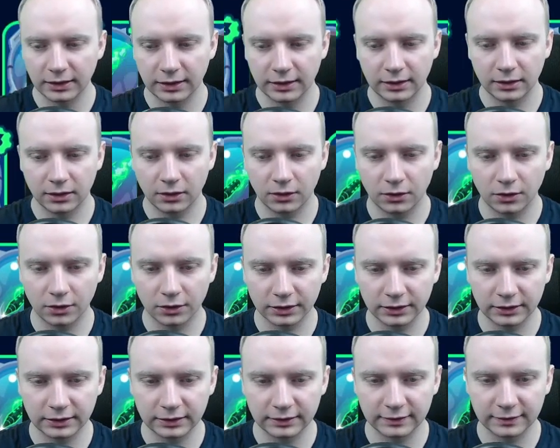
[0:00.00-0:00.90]

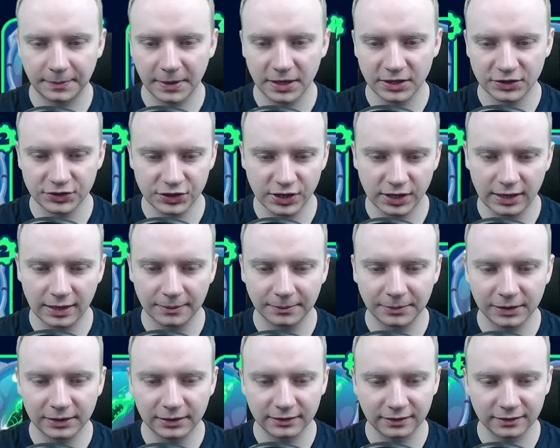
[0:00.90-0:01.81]
or special
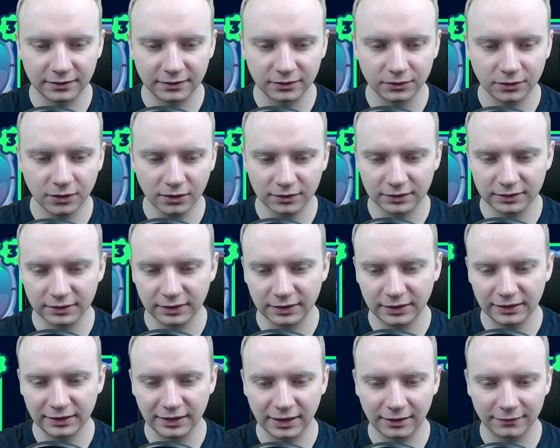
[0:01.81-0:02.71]
abilities, you don't
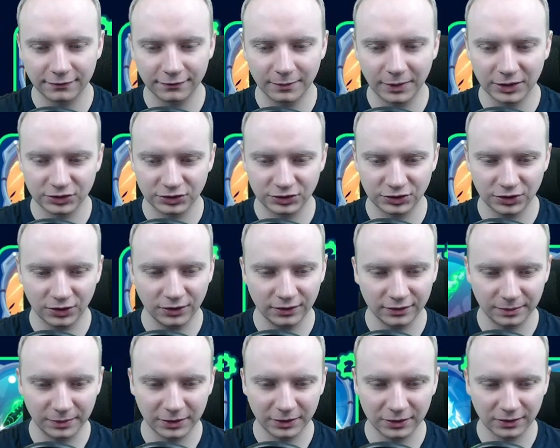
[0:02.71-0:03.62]
really have much
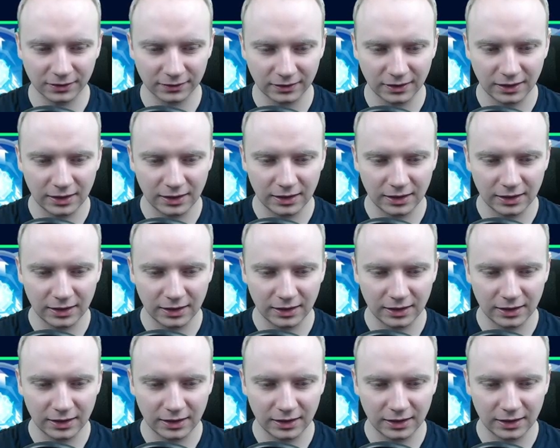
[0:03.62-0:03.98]
choice, because